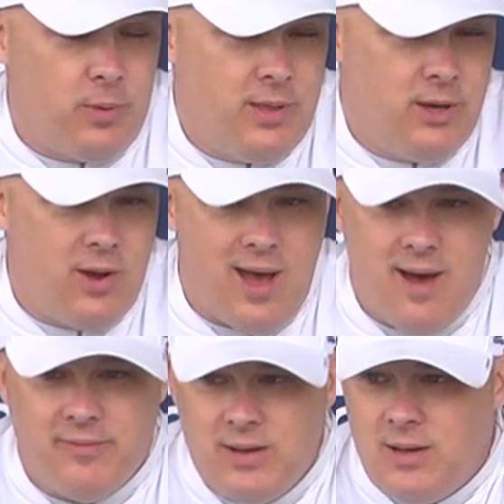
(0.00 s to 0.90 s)
And then you
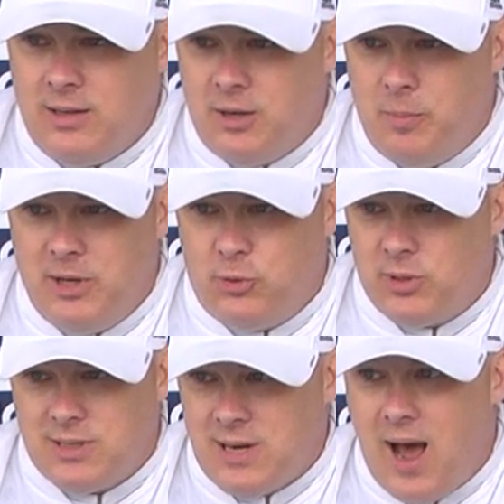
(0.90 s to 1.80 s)
have
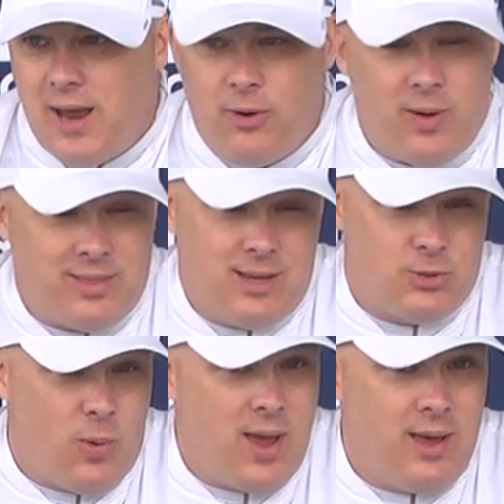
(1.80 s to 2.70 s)
Demetrius Knight, who I
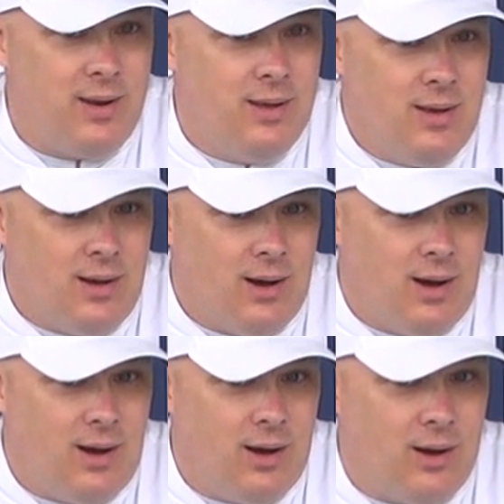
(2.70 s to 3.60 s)
think's weighing
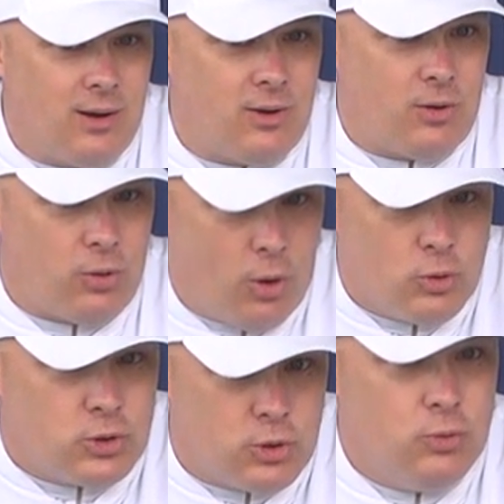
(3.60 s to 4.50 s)

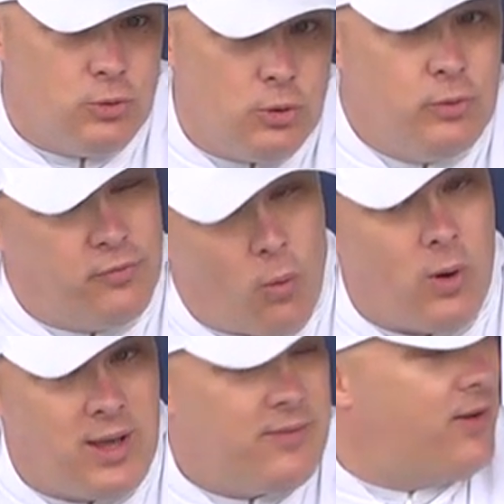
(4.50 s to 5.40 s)
close to
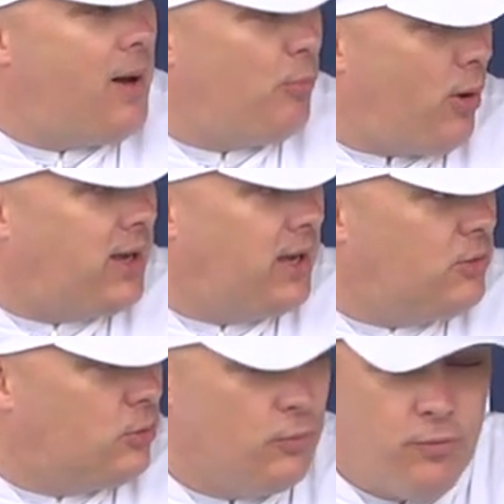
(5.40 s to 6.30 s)
240, if not
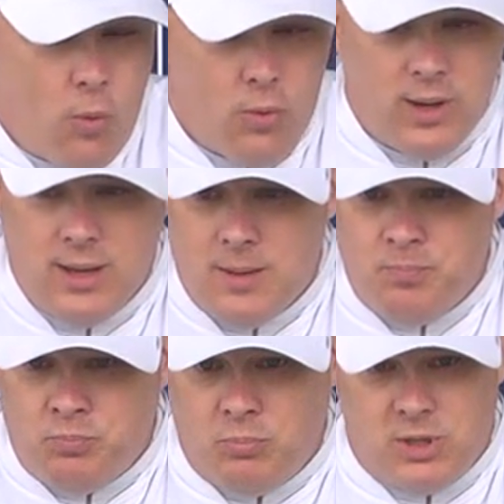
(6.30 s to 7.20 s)
breaking 240,
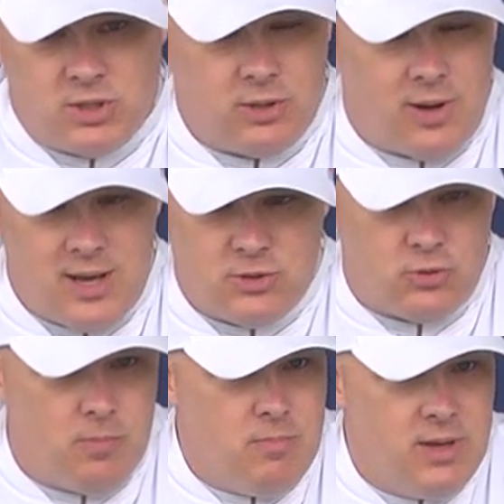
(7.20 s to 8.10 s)
but still has
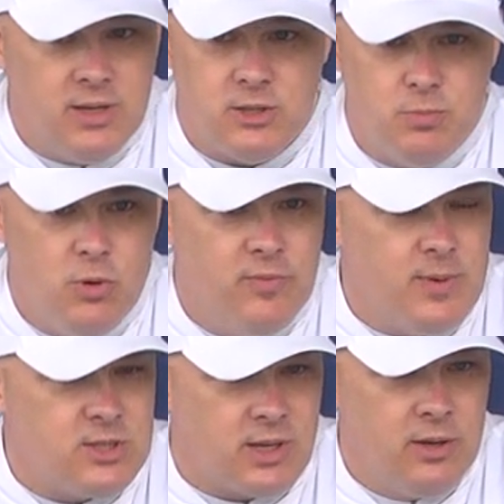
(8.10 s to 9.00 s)
tremendous
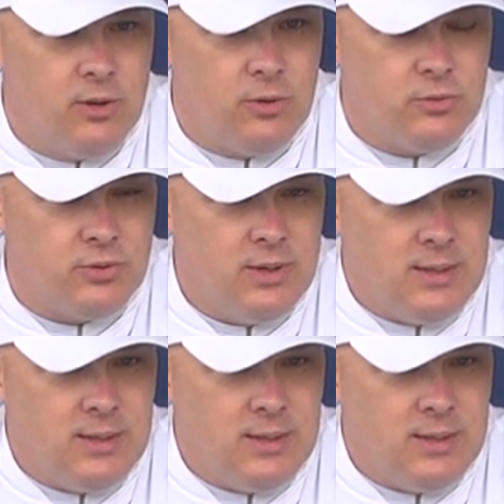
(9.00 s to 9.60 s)
movement skills,